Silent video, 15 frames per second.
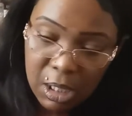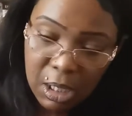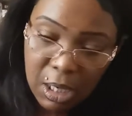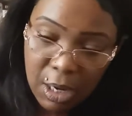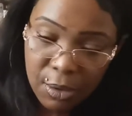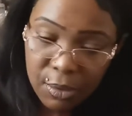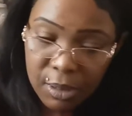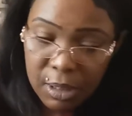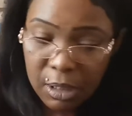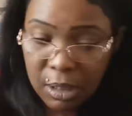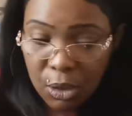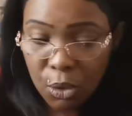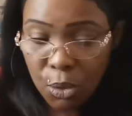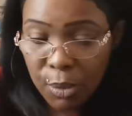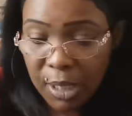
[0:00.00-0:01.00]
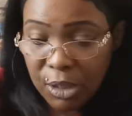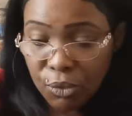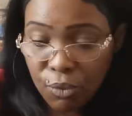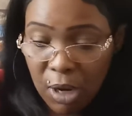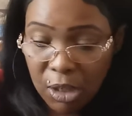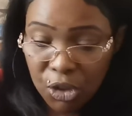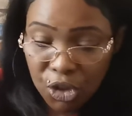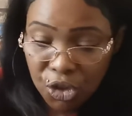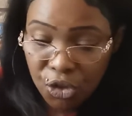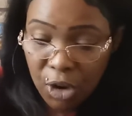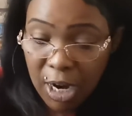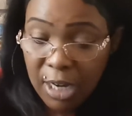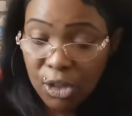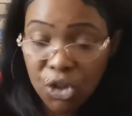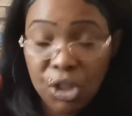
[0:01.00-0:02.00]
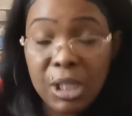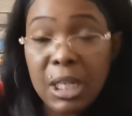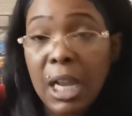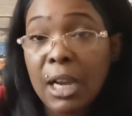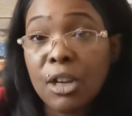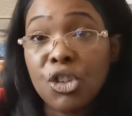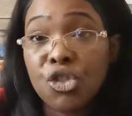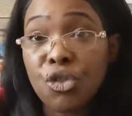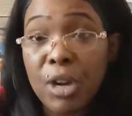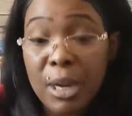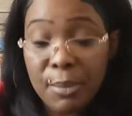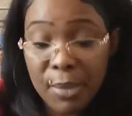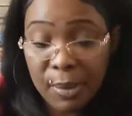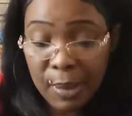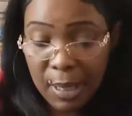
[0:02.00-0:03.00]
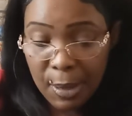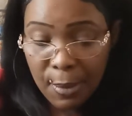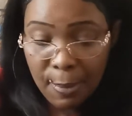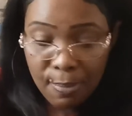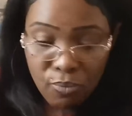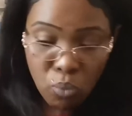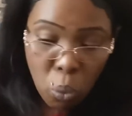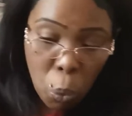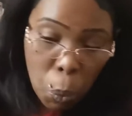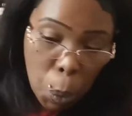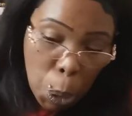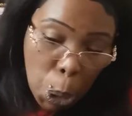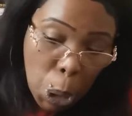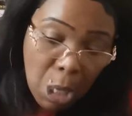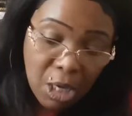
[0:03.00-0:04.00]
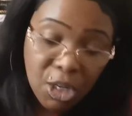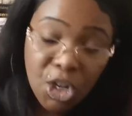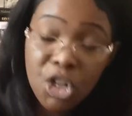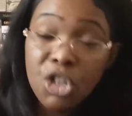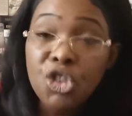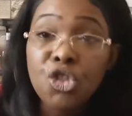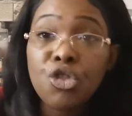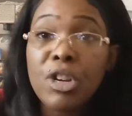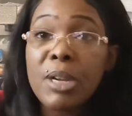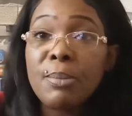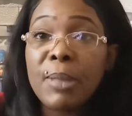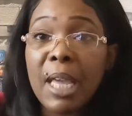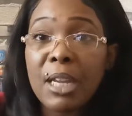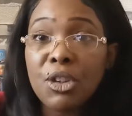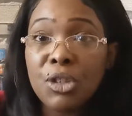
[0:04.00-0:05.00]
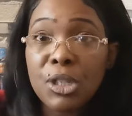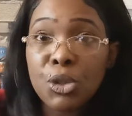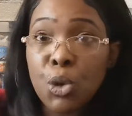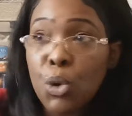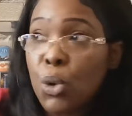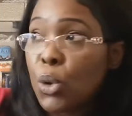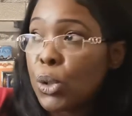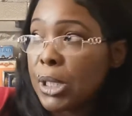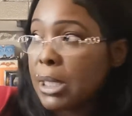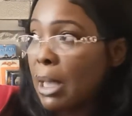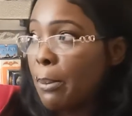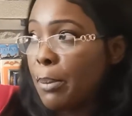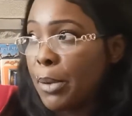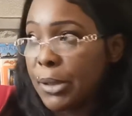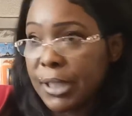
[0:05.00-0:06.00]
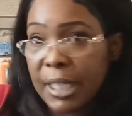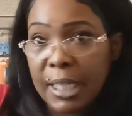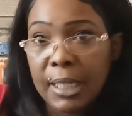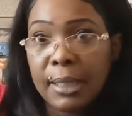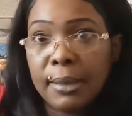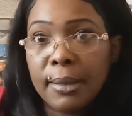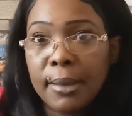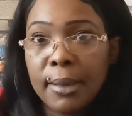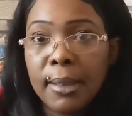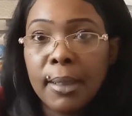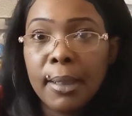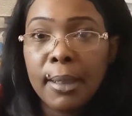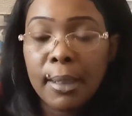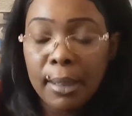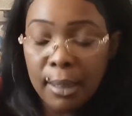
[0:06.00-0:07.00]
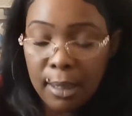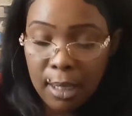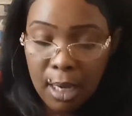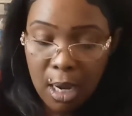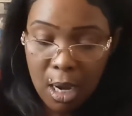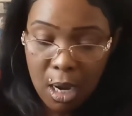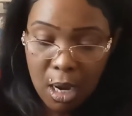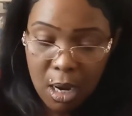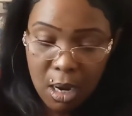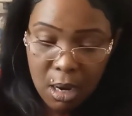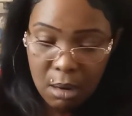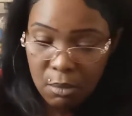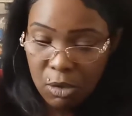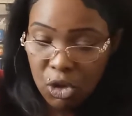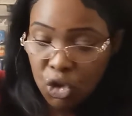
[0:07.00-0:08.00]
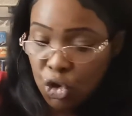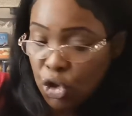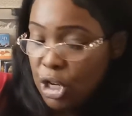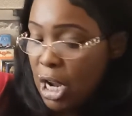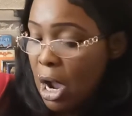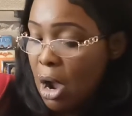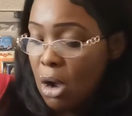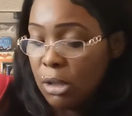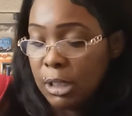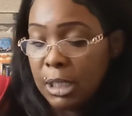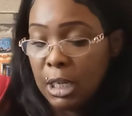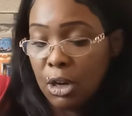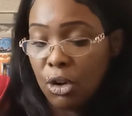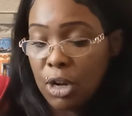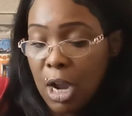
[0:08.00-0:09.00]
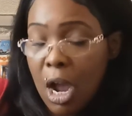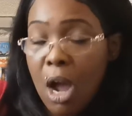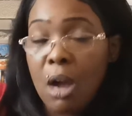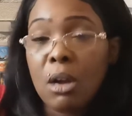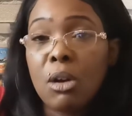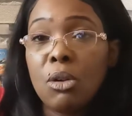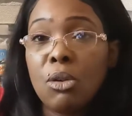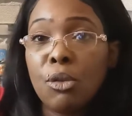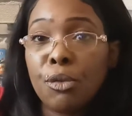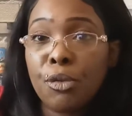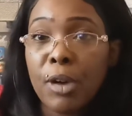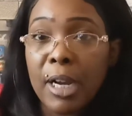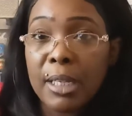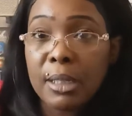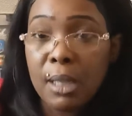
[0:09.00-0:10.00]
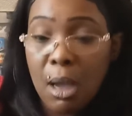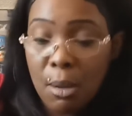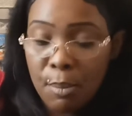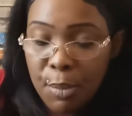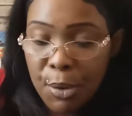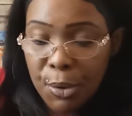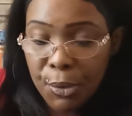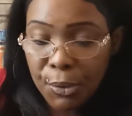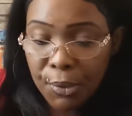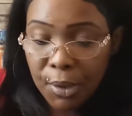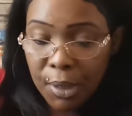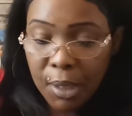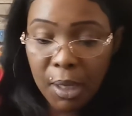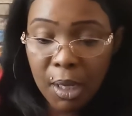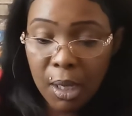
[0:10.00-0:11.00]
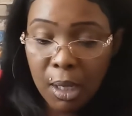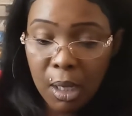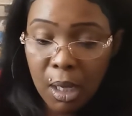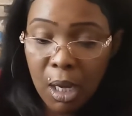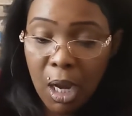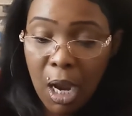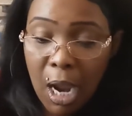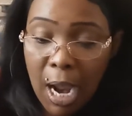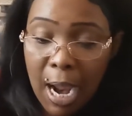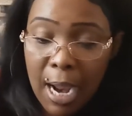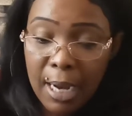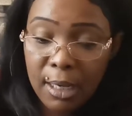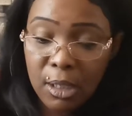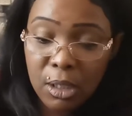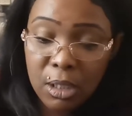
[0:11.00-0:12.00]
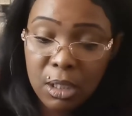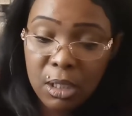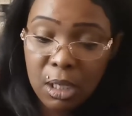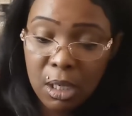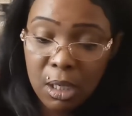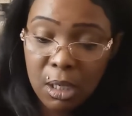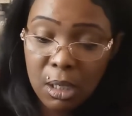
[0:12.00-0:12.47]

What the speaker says: you know, it doesn't always run straight, just like a dream. You can dream that you saw somebody, so your auntie or your uncle, for example, and